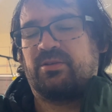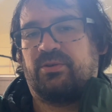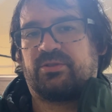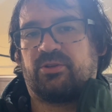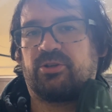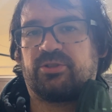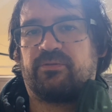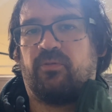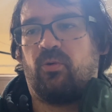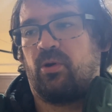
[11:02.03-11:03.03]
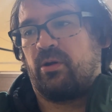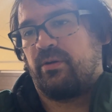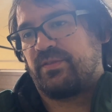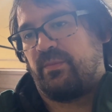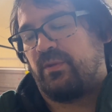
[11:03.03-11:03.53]
a search
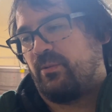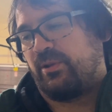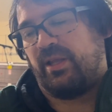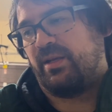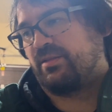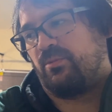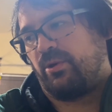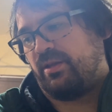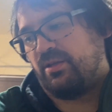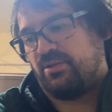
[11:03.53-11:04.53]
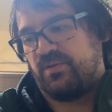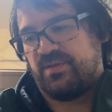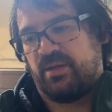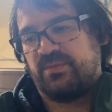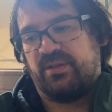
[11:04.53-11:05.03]
for something related to one of the issues
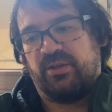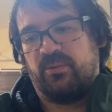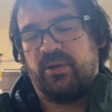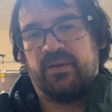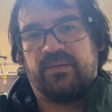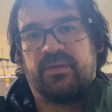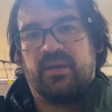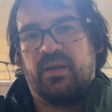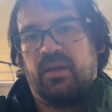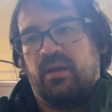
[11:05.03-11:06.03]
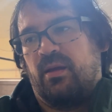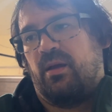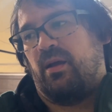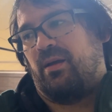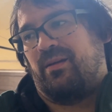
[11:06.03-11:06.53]
that I'm dealing with,
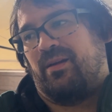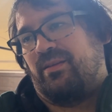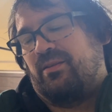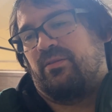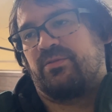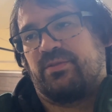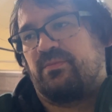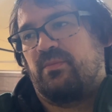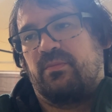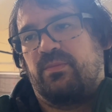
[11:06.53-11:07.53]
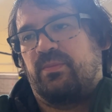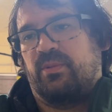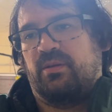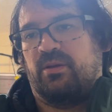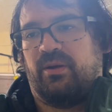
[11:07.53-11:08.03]
there's
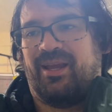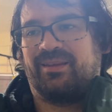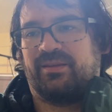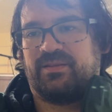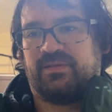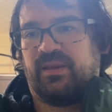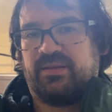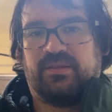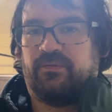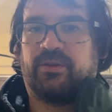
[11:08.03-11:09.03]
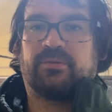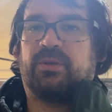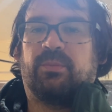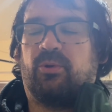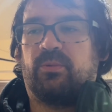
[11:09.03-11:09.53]
an endless list of other
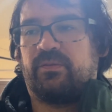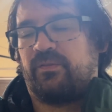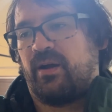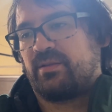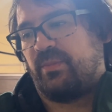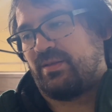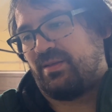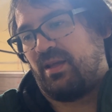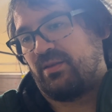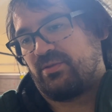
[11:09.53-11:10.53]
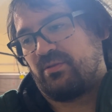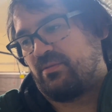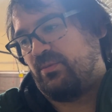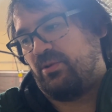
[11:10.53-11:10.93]
people with Fox Mustangs or